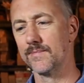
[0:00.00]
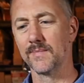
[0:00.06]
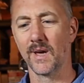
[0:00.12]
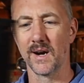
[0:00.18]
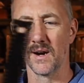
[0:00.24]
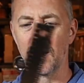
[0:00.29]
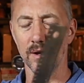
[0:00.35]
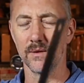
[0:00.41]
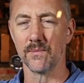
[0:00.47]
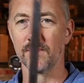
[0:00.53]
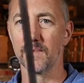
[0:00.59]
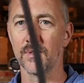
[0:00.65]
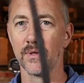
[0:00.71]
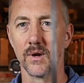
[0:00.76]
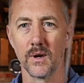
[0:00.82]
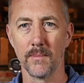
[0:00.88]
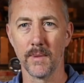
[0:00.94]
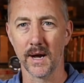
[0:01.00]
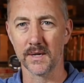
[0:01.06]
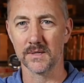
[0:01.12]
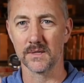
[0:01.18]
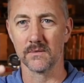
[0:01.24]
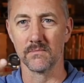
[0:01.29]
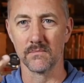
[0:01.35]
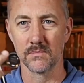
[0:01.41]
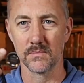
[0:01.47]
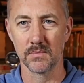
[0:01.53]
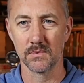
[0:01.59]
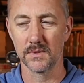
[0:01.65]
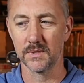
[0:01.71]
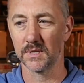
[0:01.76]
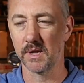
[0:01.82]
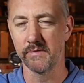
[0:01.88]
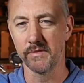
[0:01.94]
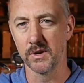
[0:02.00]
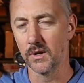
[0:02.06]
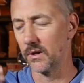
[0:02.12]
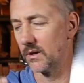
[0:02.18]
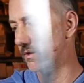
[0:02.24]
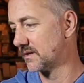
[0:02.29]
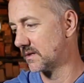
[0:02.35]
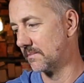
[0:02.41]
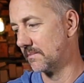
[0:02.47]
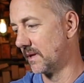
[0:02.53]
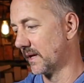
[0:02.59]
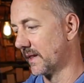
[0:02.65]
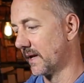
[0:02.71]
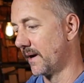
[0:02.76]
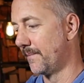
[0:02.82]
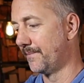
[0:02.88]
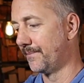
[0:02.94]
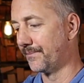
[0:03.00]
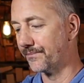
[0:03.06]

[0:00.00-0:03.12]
I don't know, $30 and $7, something like that.